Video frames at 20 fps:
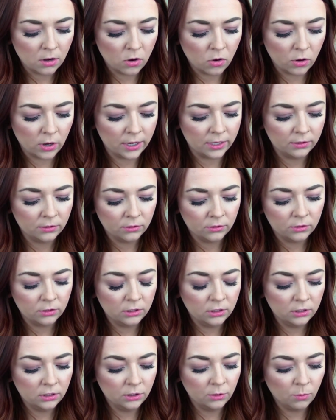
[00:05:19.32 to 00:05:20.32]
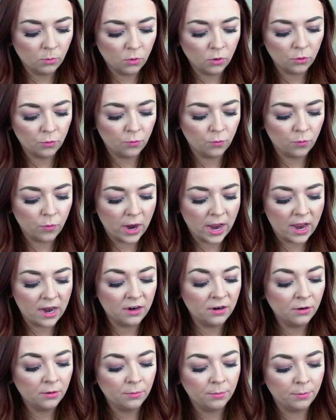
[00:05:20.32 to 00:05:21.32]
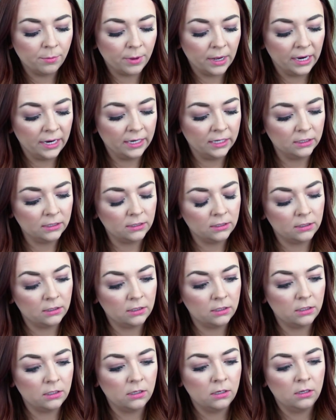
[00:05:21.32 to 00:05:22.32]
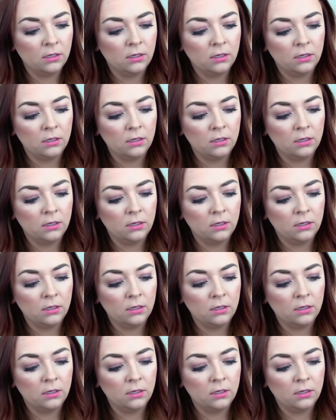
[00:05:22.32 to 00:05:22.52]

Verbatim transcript: Okay, so this is a more red-based